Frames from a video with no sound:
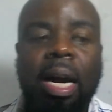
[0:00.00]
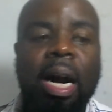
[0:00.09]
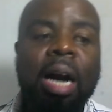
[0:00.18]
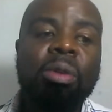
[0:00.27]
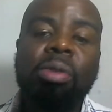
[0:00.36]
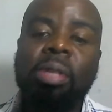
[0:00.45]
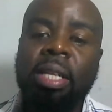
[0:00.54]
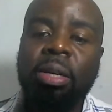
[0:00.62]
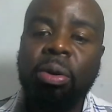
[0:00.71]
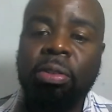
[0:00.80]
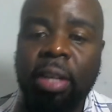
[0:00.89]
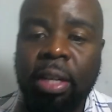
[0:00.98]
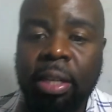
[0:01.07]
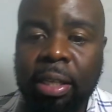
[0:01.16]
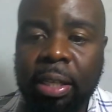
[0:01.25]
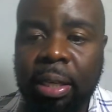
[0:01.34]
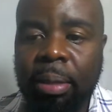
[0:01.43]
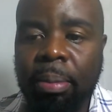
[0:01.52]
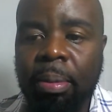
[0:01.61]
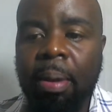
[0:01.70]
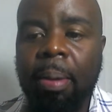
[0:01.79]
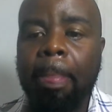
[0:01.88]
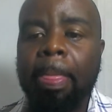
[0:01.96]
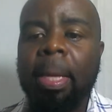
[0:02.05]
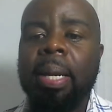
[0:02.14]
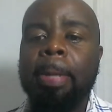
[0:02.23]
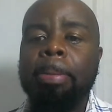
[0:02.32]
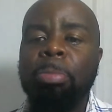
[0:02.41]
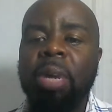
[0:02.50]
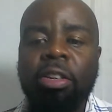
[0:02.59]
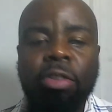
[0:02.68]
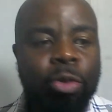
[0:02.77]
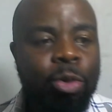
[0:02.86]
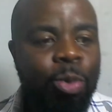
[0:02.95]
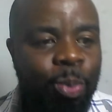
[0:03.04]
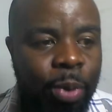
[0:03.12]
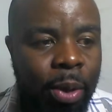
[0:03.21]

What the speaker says: Hallucinogens, the mushroom,